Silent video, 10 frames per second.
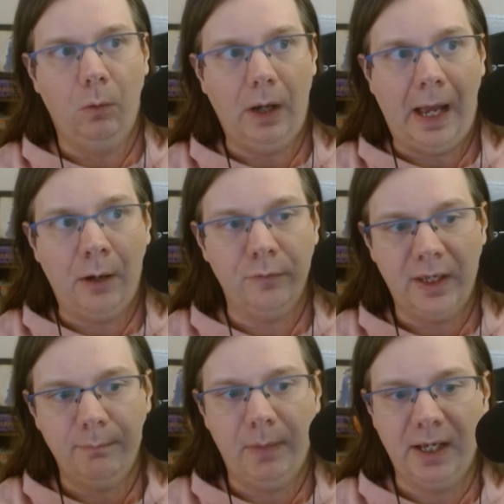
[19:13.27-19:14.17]
how they
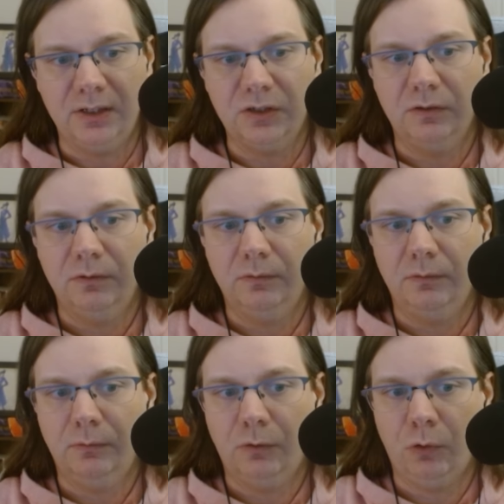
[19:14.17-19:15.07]
might
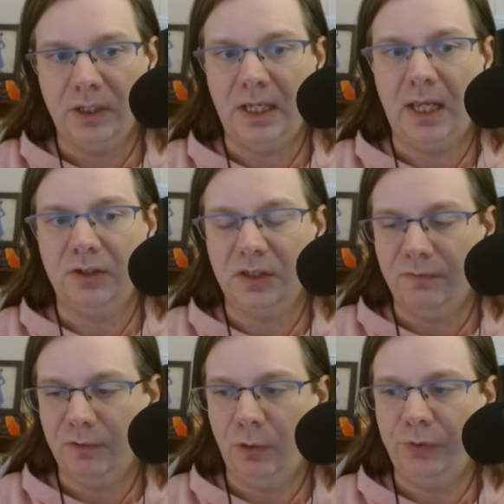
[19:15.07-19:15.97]
create
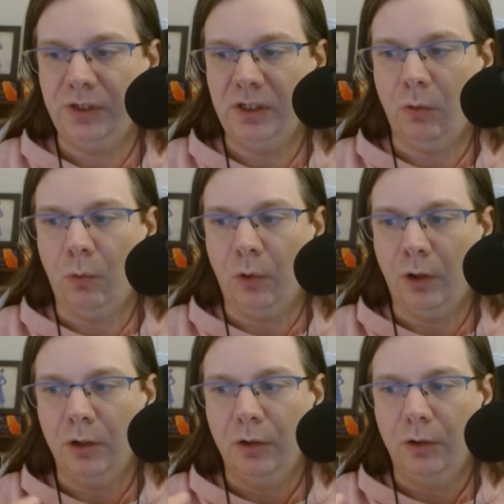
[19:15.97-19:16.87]
difficulty
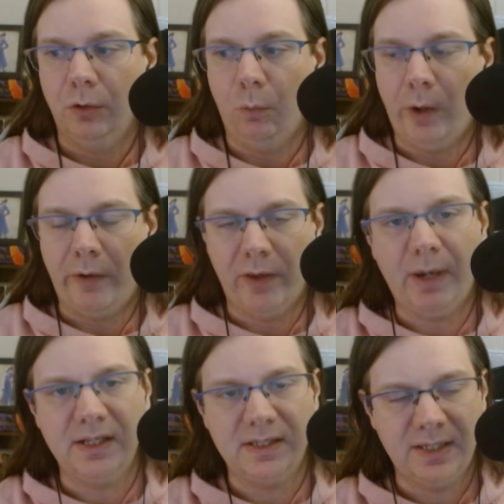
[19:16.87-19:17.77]
or where they
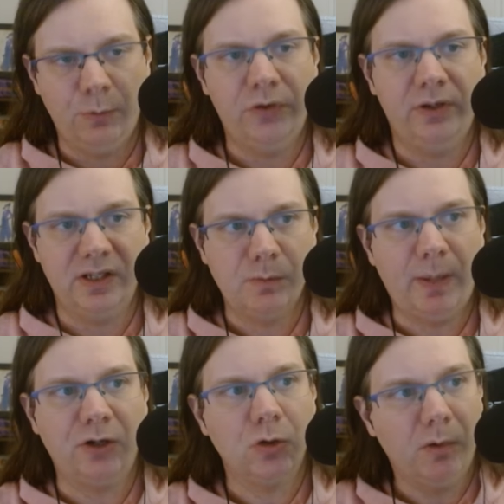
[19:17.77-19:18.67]
might sit within a
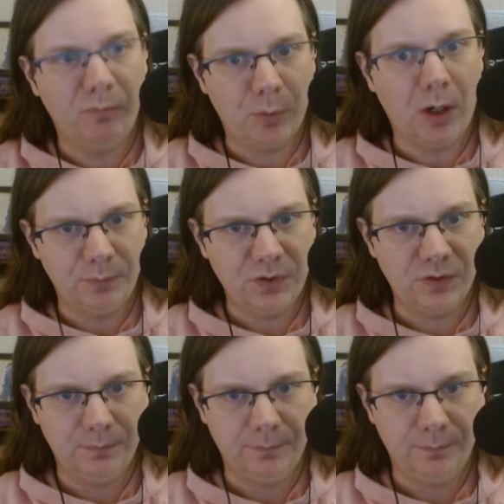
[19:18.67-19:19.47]
spectrum of prompts.